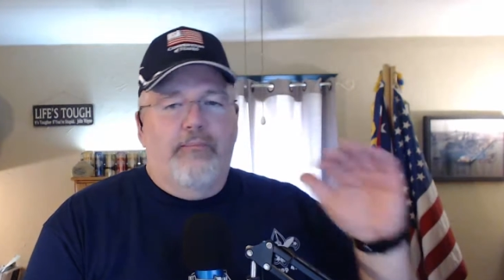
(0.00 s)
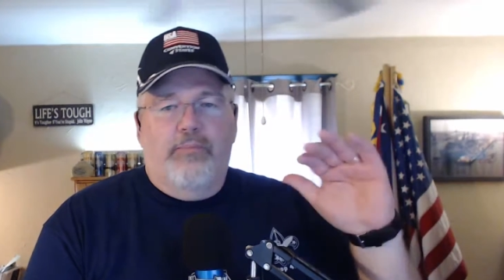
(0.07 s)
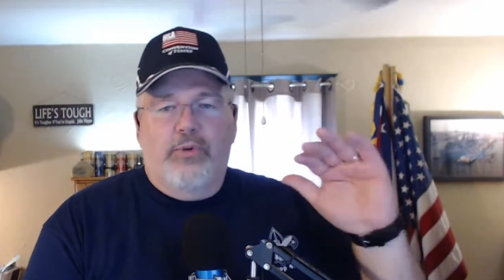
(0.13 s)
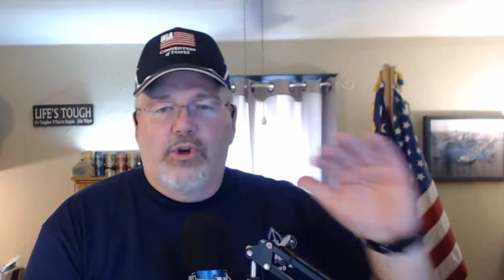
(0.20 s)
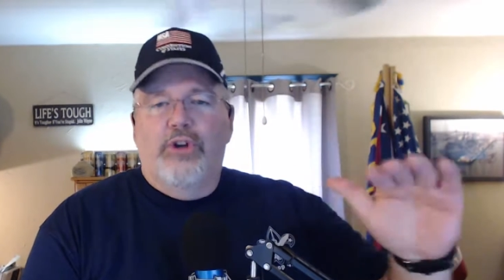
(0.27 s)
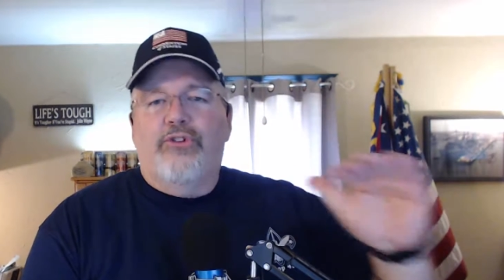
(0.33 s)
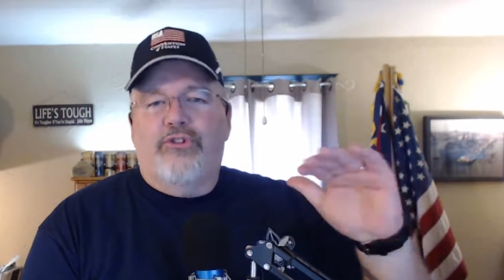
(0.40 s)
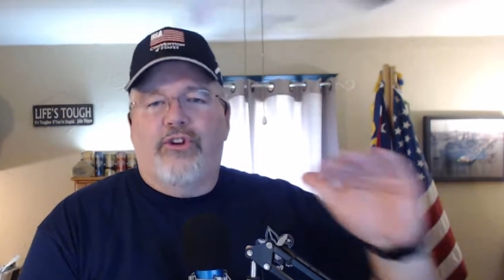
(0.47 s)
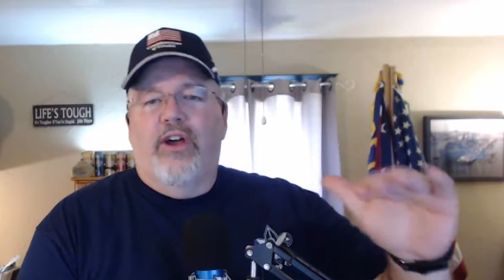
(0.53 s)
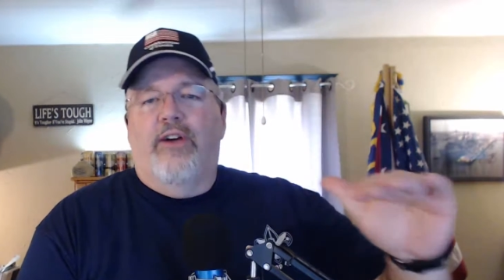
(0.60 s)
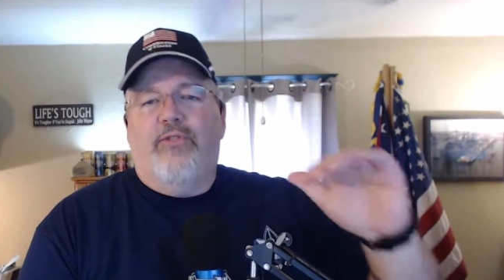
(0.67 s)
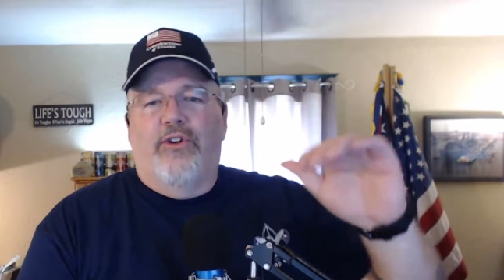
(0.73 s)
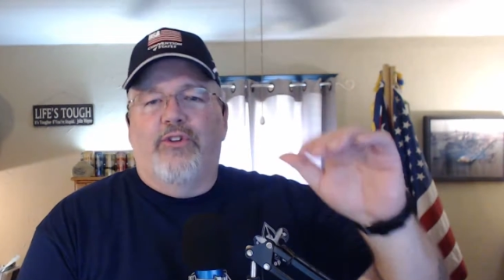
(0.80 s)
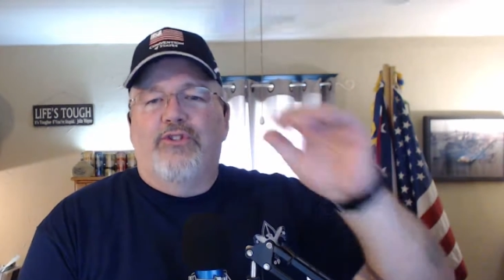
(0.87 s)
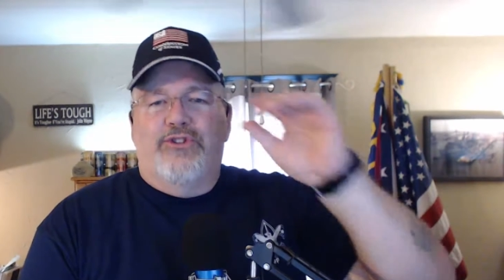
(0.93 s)
good stuff
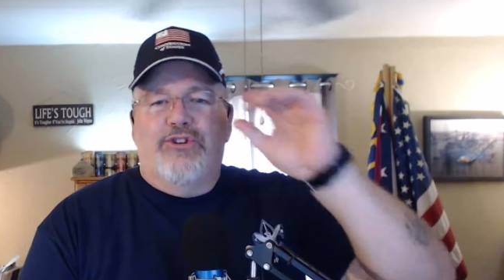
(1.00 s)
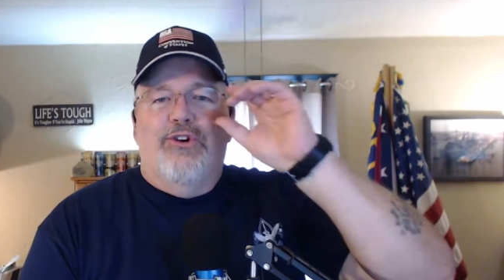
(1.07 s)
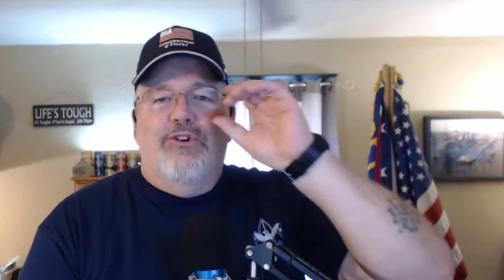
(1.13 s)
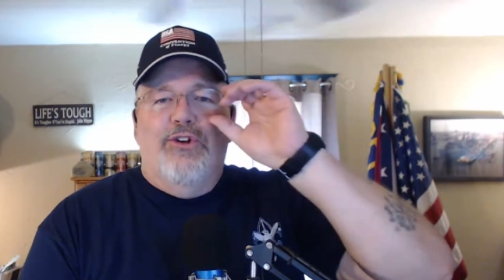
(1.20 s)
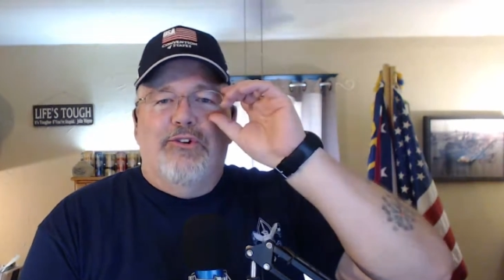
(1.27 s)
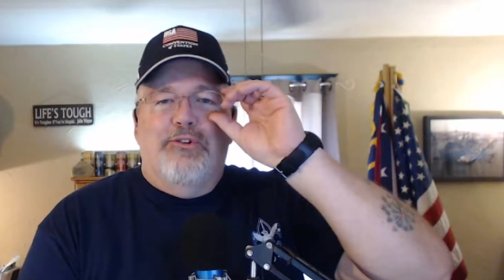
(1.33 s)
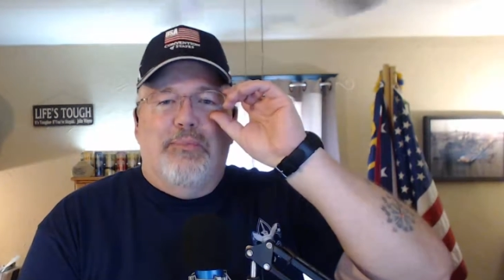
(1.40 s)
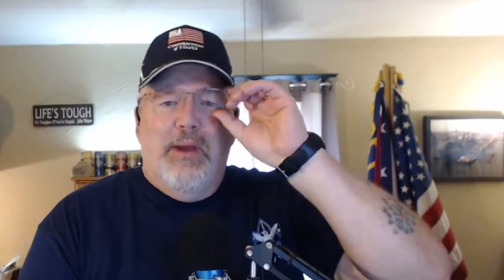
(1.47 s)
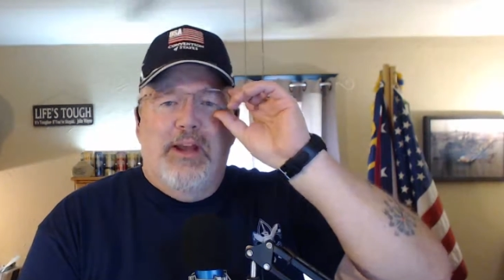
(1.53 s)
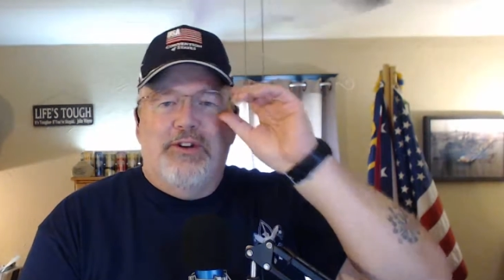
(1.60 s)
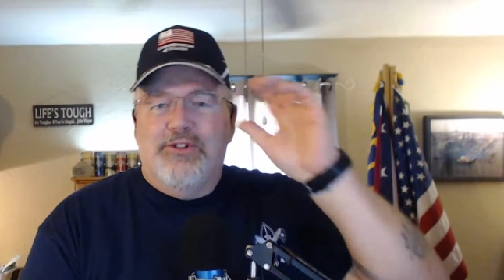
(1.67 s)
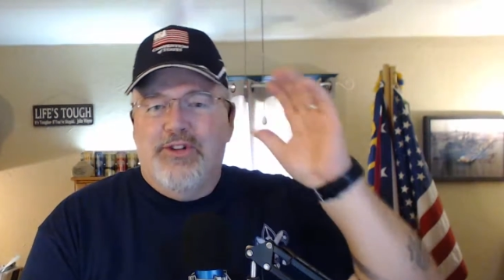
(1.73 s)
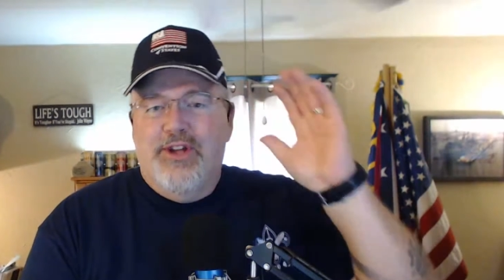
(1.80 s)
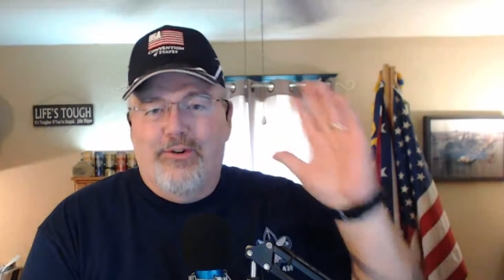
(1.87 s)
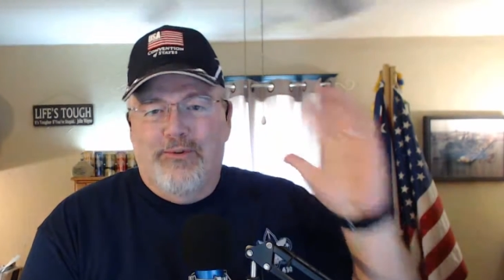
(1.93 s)
on the show notes page
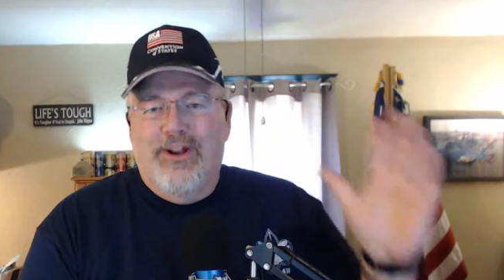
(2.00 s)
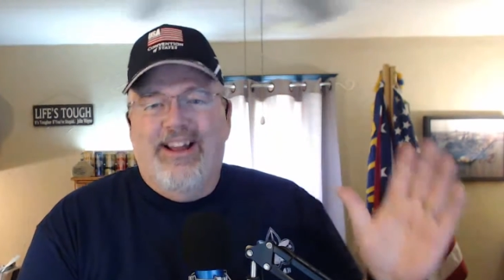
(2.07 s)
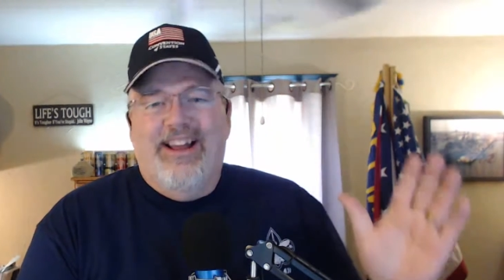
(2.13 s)
today.